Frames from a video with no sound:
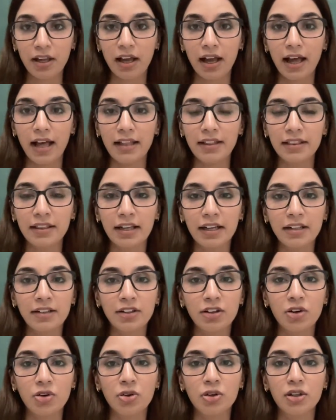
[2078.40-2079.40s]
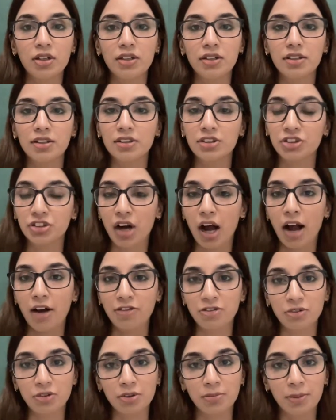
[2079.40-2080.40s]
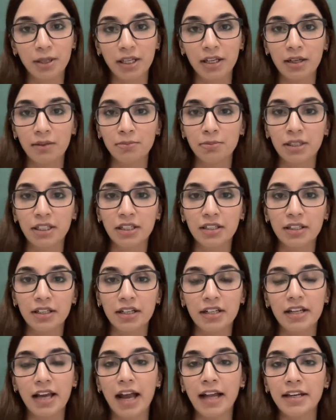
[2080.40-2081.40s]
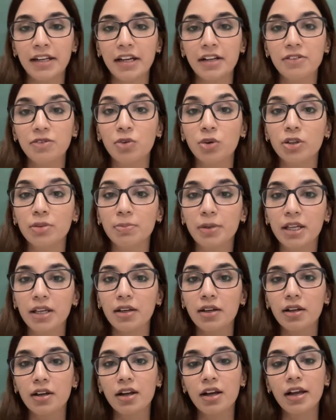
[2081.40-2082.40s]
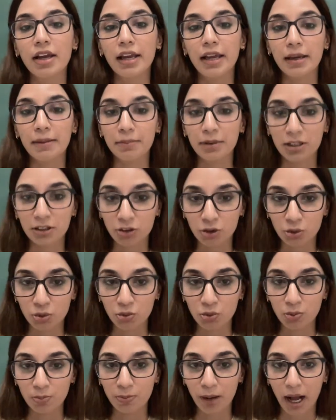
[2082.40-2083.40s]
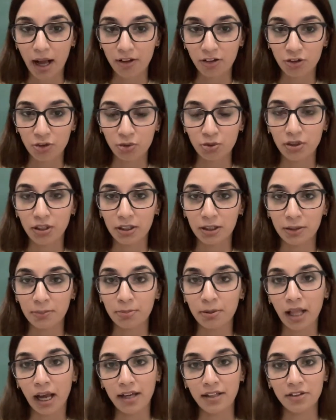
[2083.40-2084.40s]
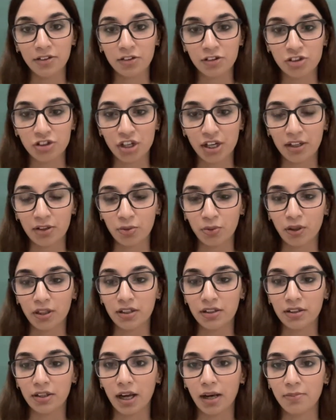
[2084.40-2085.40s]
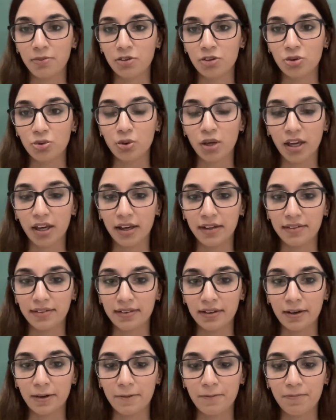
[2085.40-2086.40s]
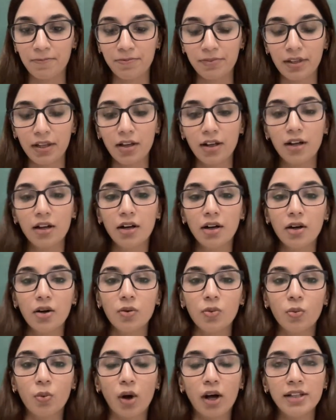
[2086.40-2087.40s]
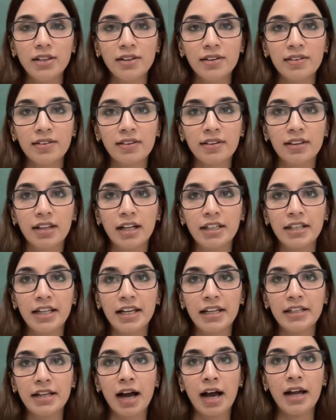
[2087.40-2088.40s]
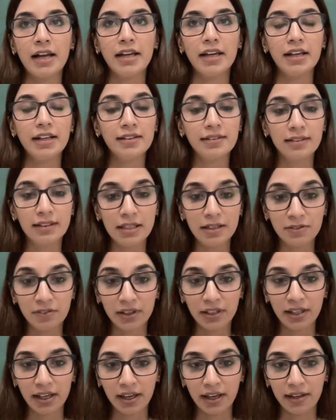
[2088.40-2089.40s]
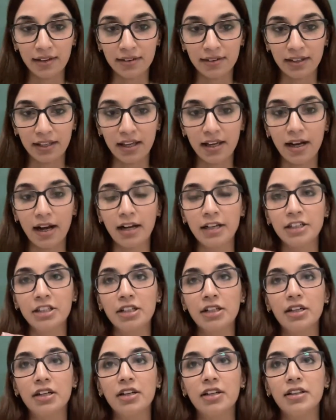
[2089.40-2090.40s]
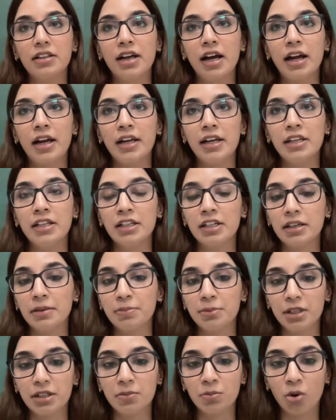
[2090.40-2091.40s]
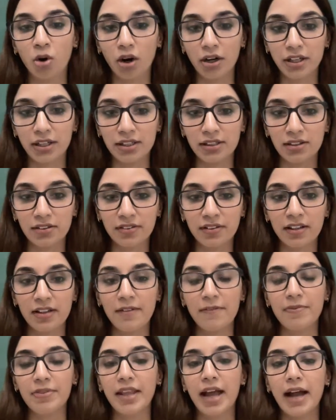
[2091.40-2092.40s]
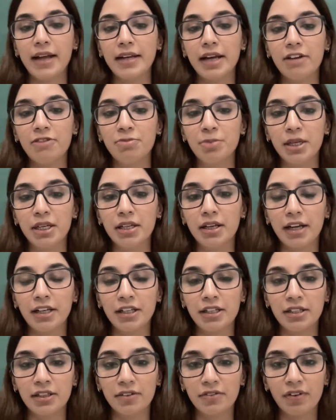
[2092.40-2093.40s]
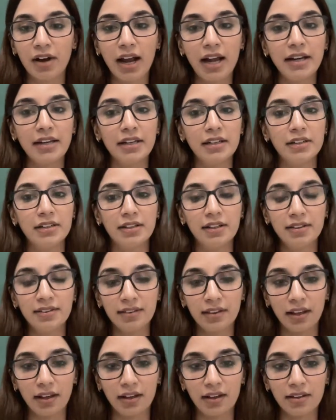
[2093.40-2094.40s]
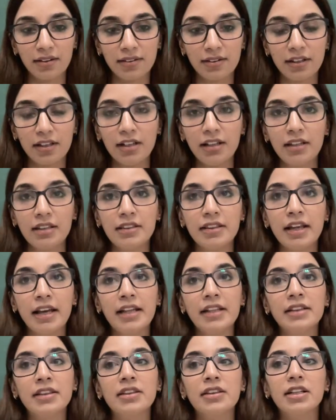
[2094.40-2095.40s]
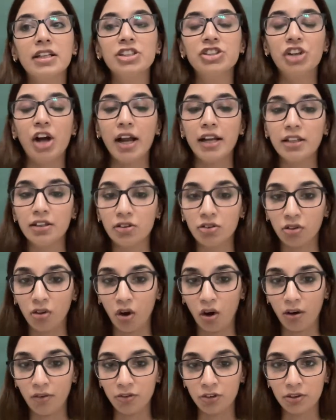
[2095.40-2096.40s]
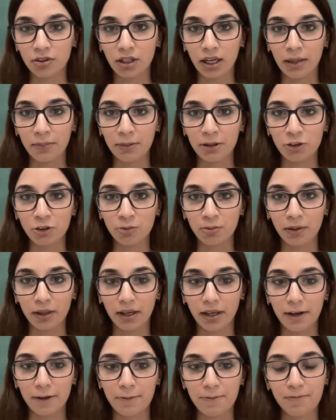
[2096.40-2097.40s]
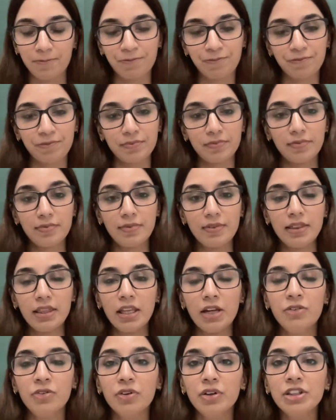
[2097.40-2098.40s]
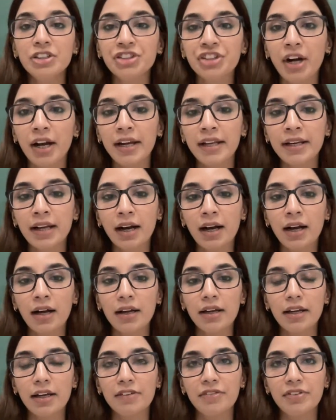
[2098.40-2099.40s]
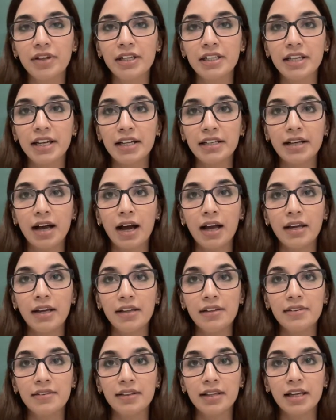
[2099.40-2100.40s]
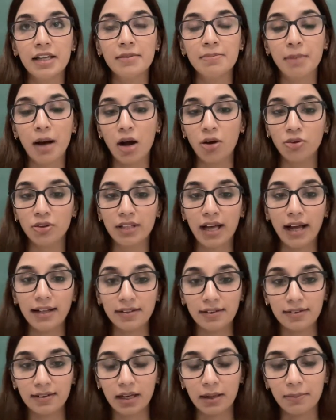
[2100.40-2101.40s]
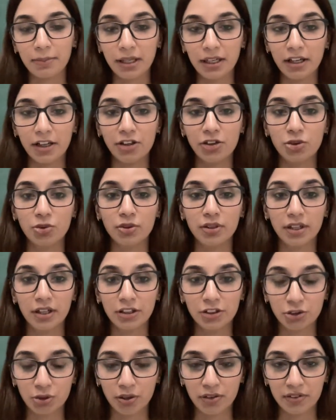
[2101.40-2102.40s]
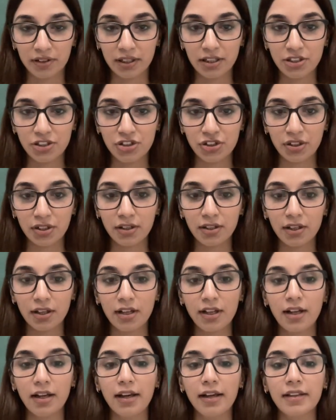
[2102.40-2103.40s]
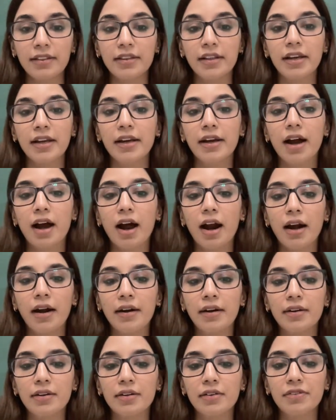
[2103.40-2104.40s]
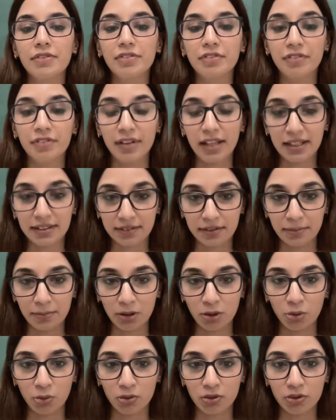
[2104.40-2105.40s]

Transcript: and then your draft would be completed and it would be able to pass through the compliance checks when it comes to KSA. Once the data is leaving KSA under the encrypted models that have been identified and discussed, then the Chinese law would come into play. For China, if the data is inbound that is coming into their jurisdiction, they are flexible